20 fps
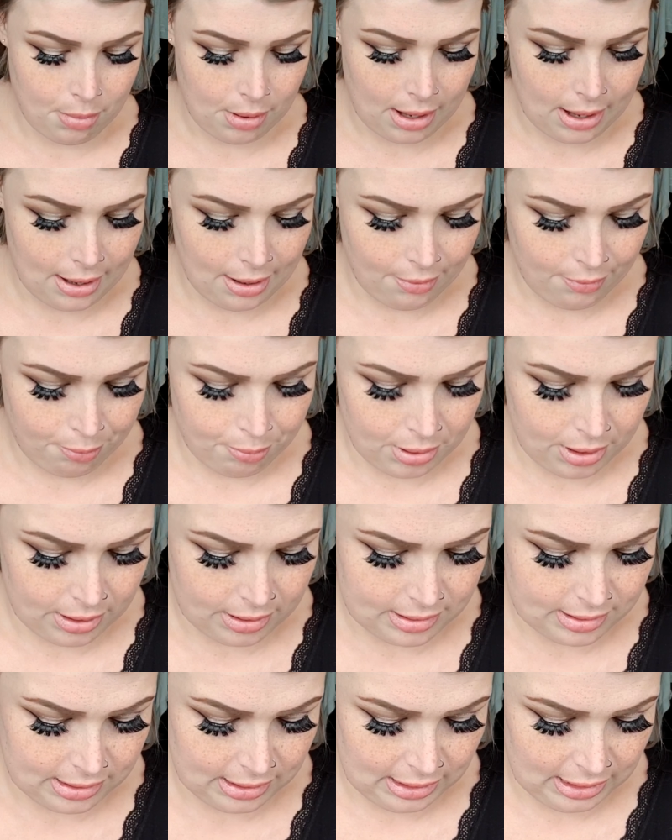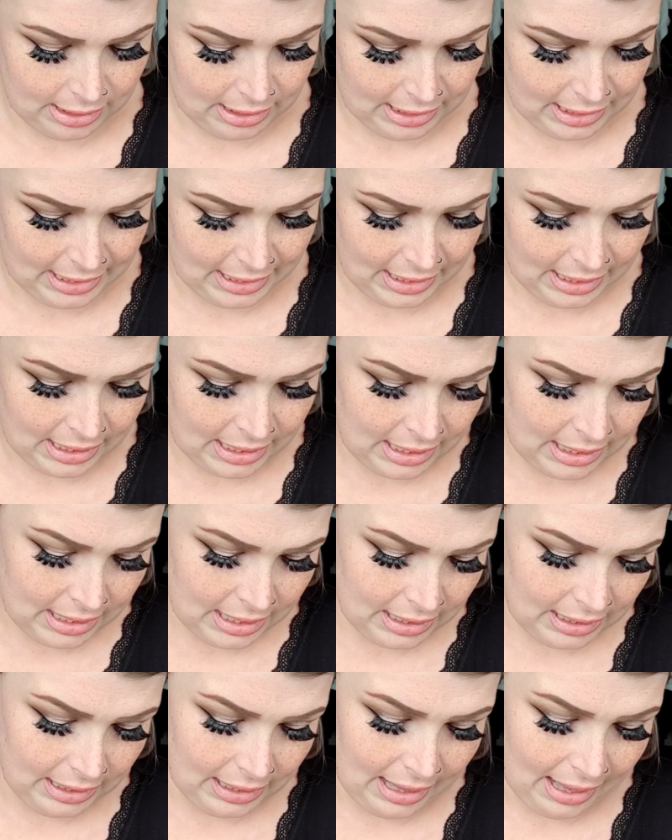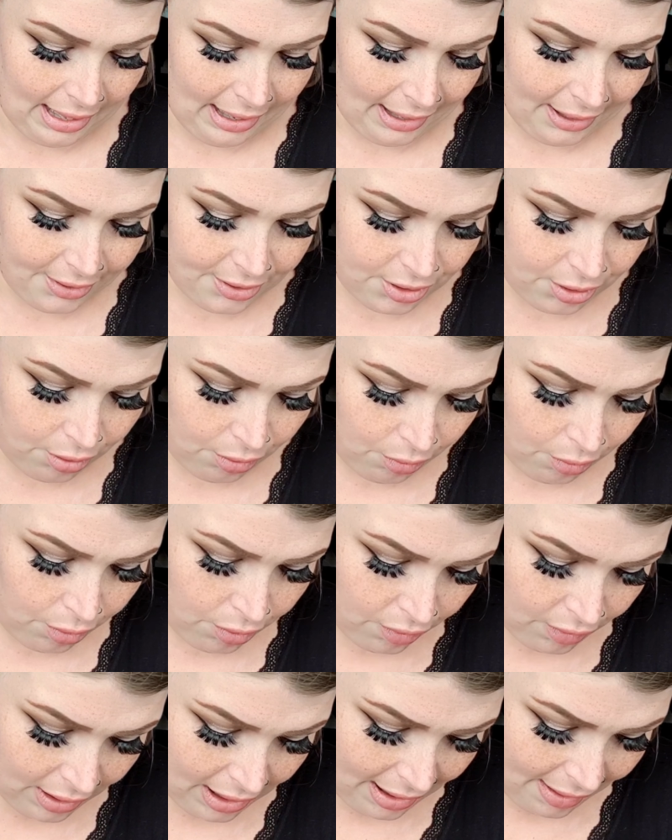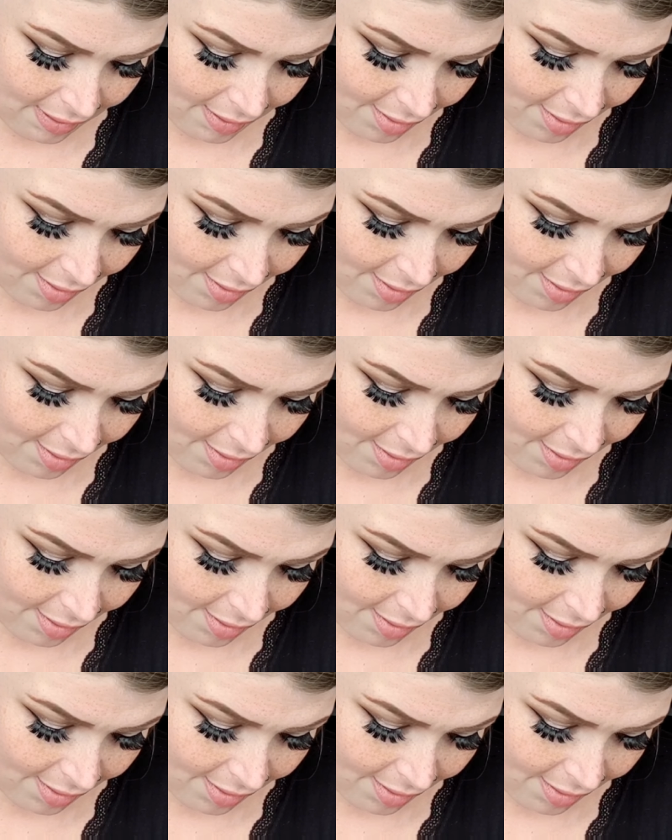but I personally like to create